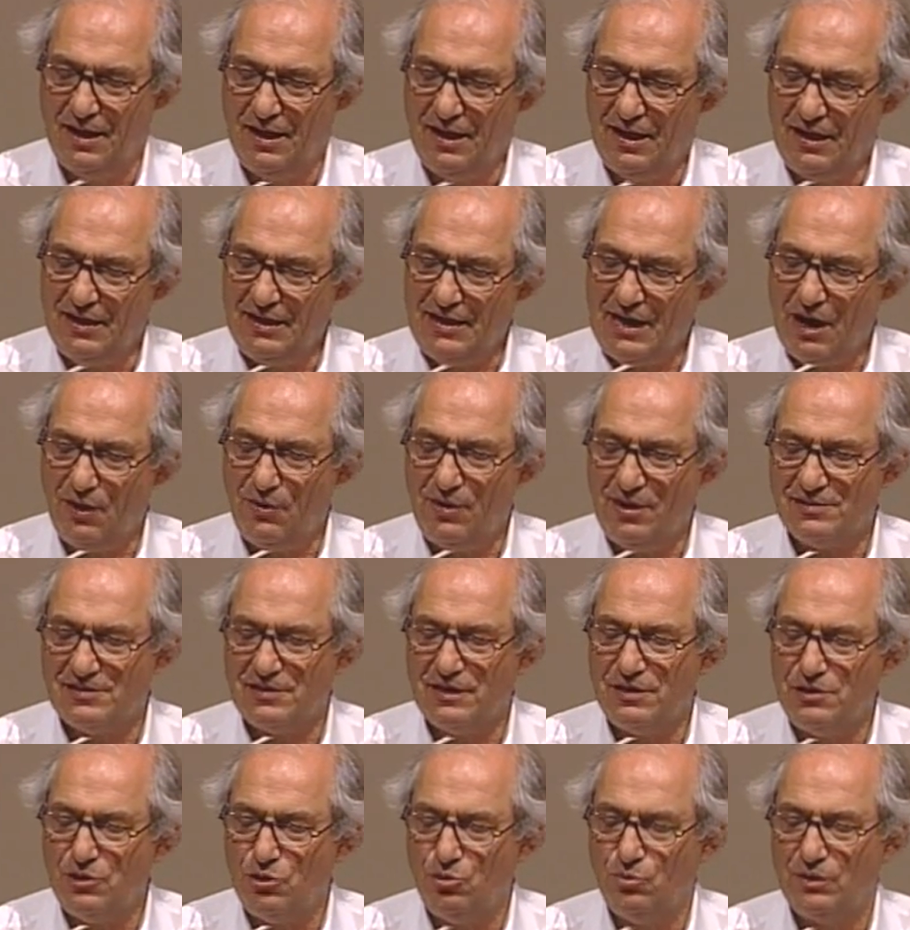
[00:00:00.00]
He now has a
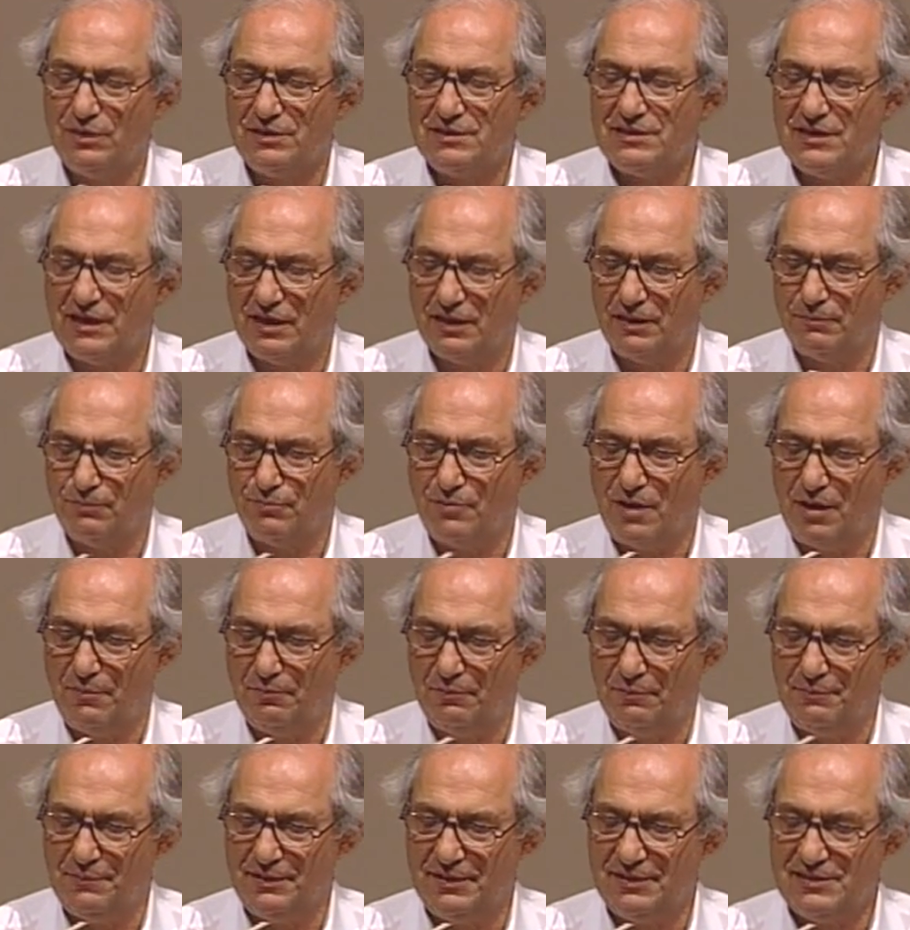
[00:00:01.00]
new and subtle
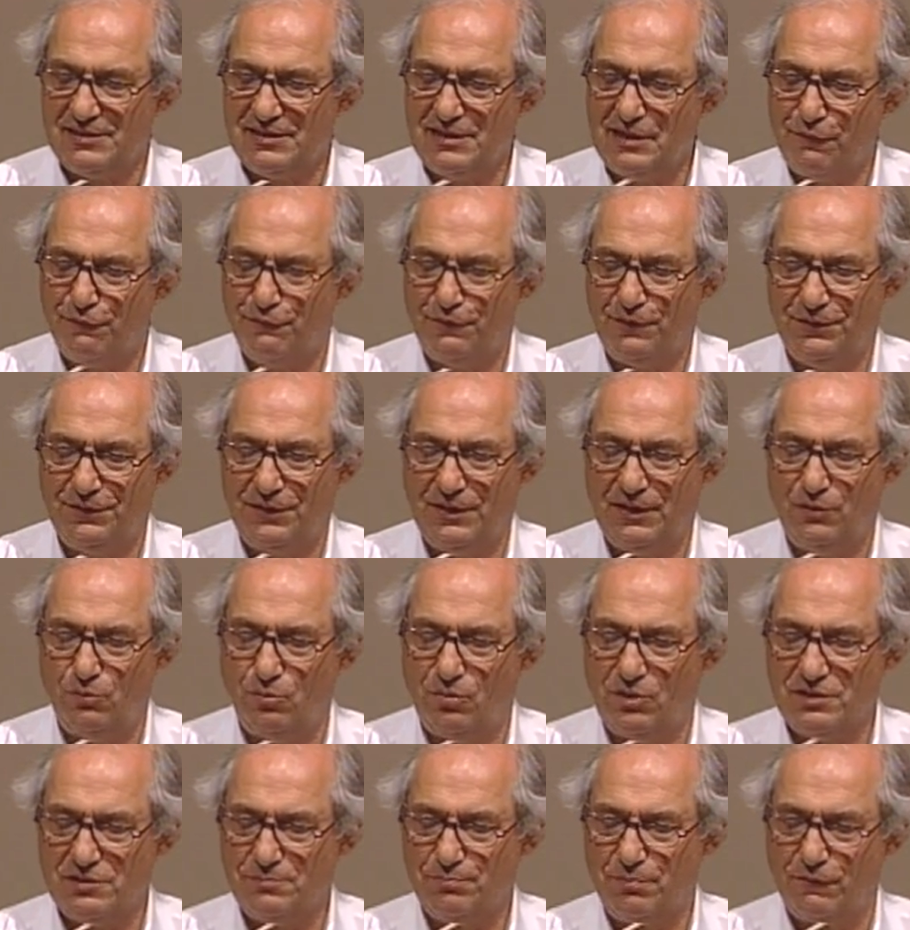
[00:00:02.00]
problem that is different than it
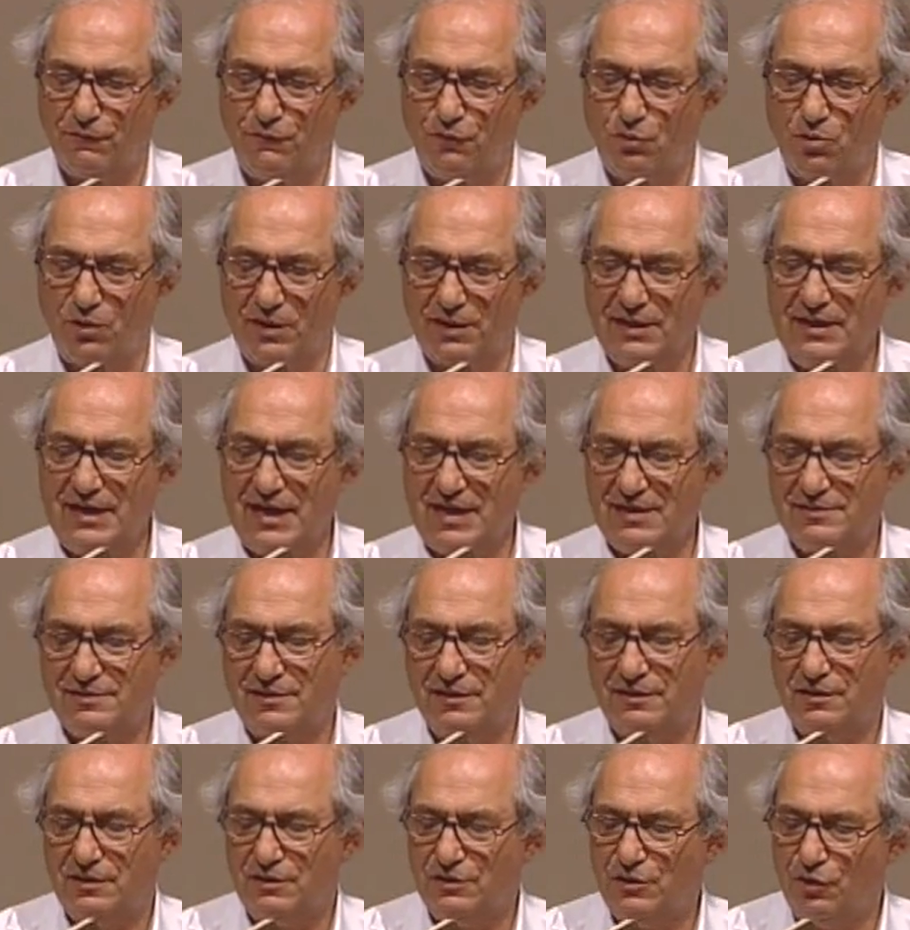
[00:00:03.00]
was before. He has
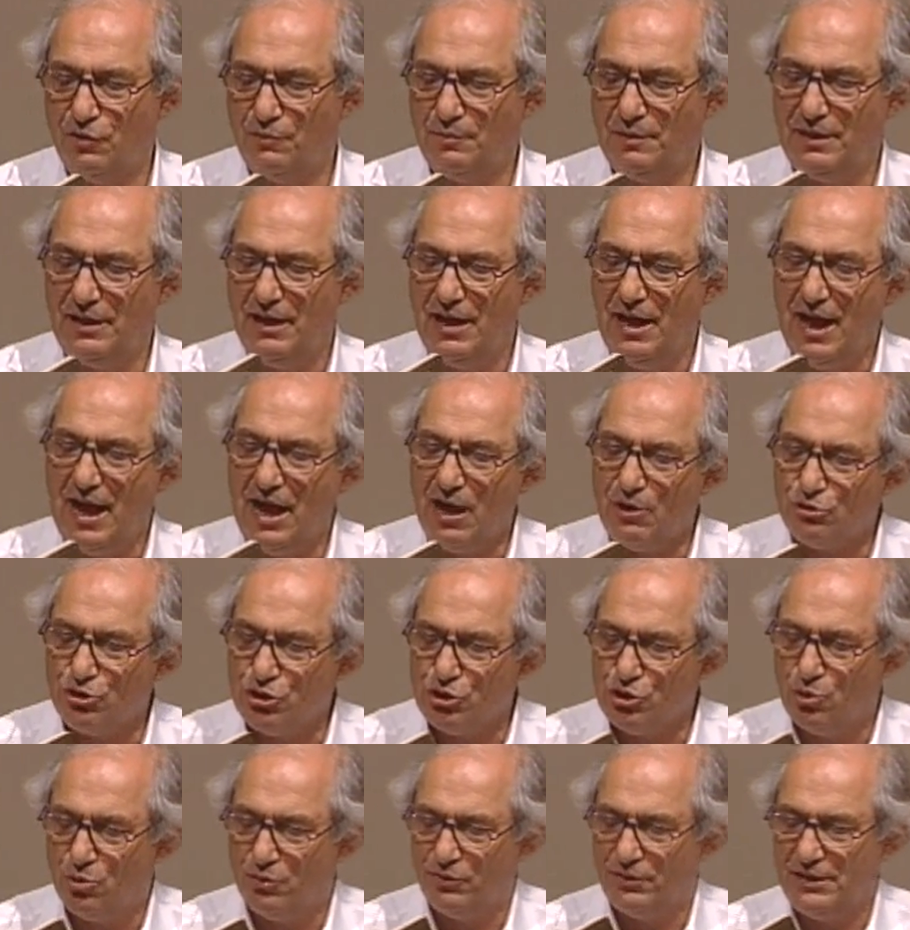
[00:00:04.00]
to determine how
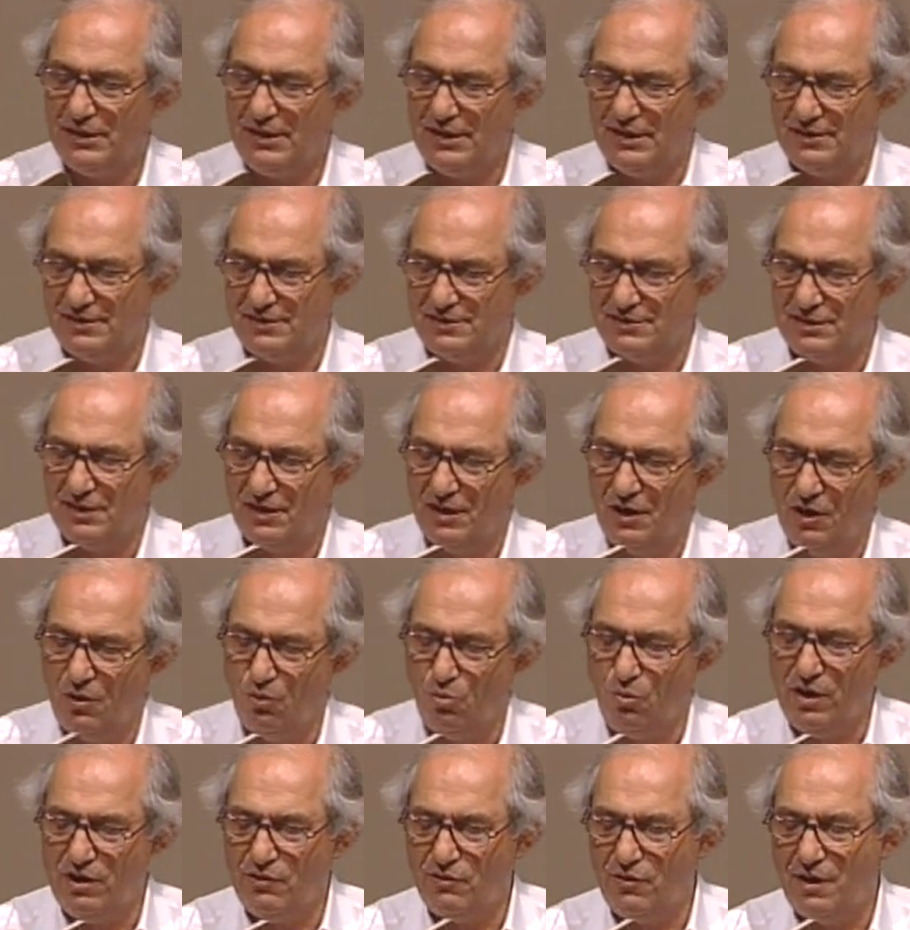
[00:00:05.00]
sure he is,
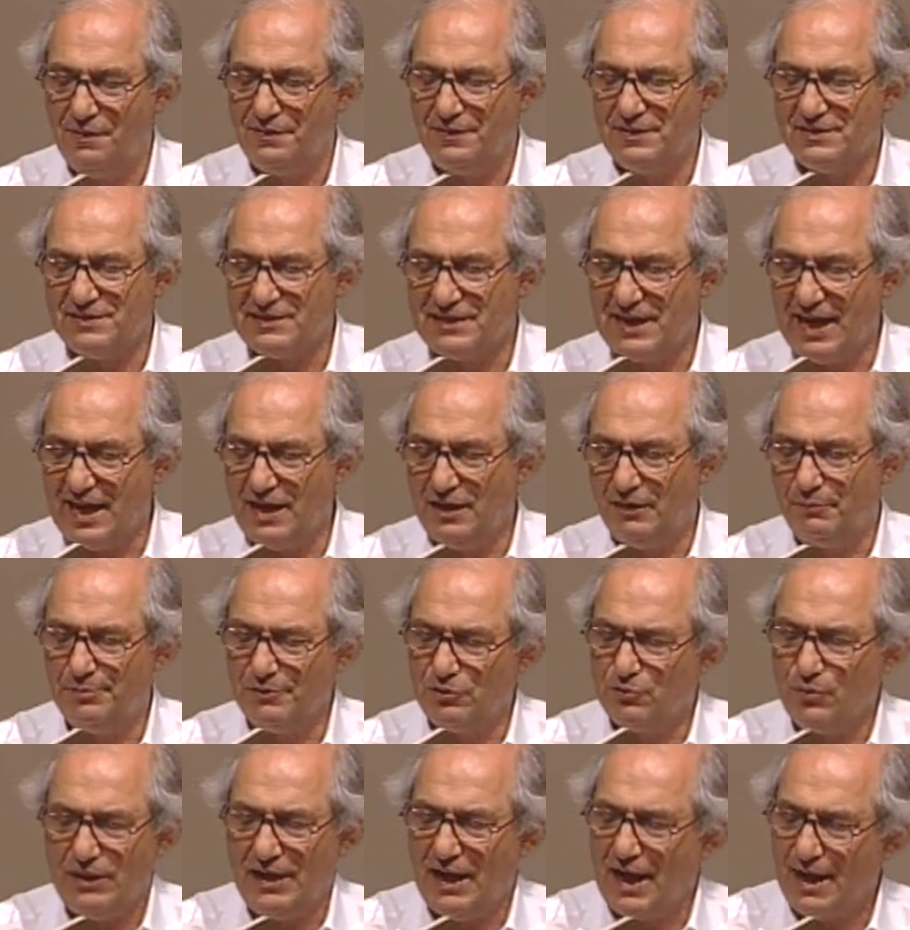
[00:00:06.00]
where on the scale
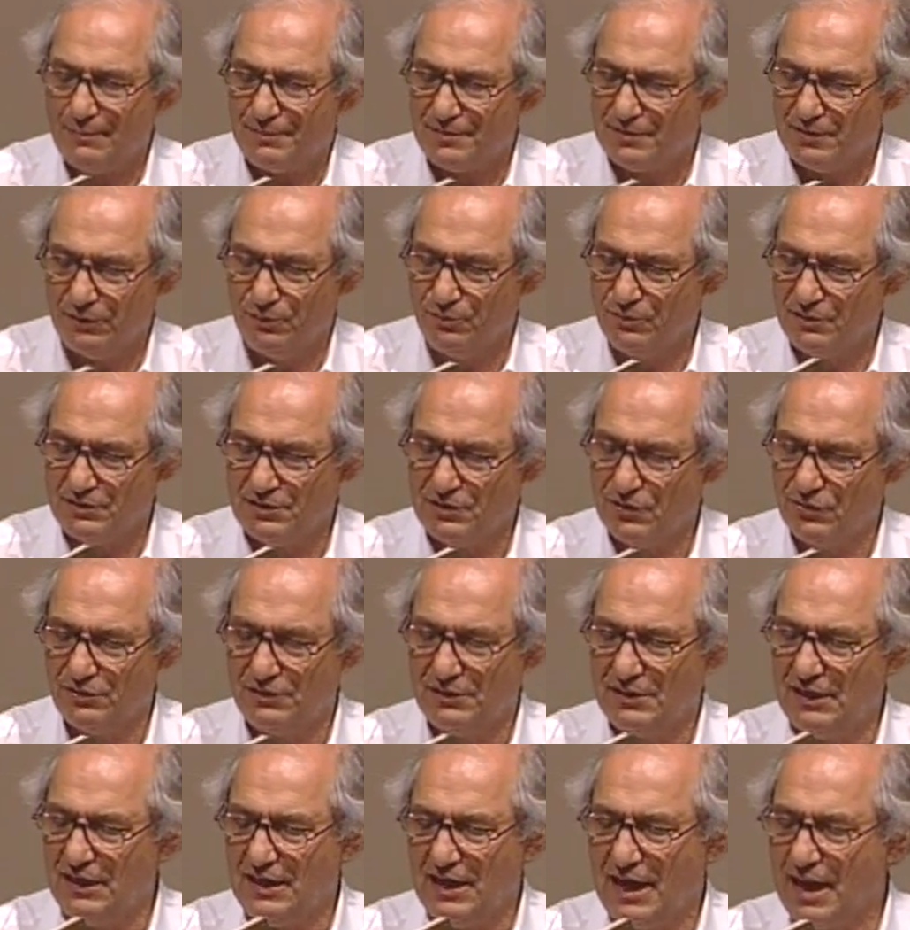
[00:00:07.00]
between absolute
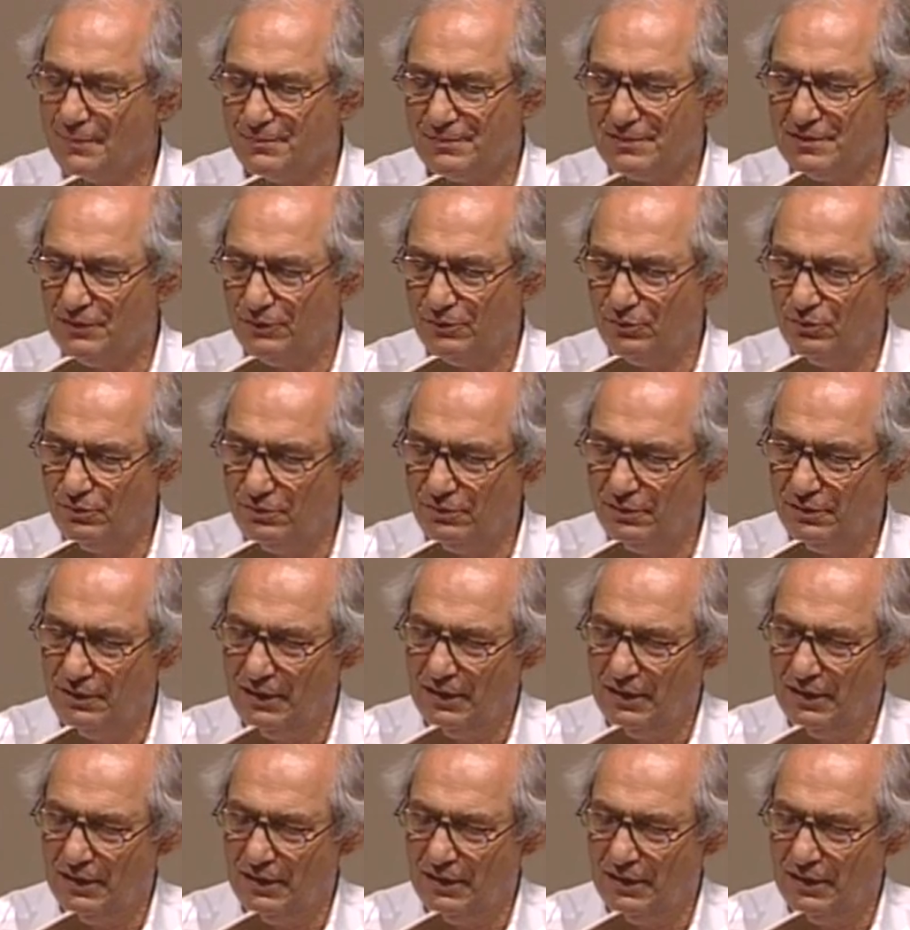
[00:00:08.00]
certainty and absolute